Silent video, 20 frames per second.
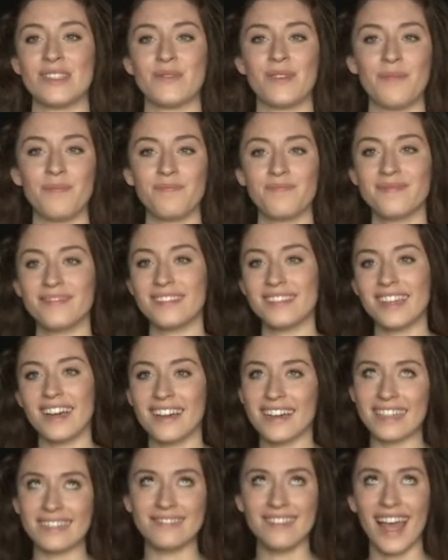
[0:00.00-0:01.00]
to a
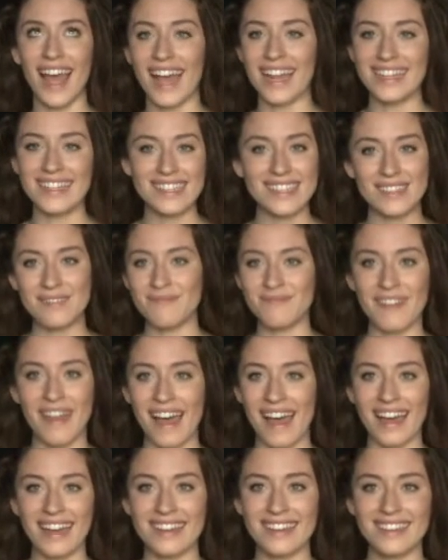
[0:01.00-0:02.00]
young and handsome
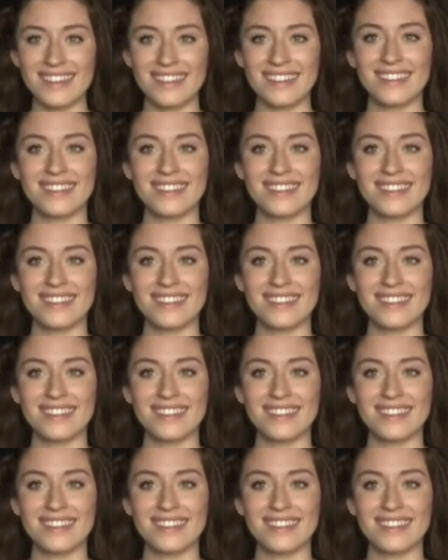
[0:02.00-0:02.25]
man.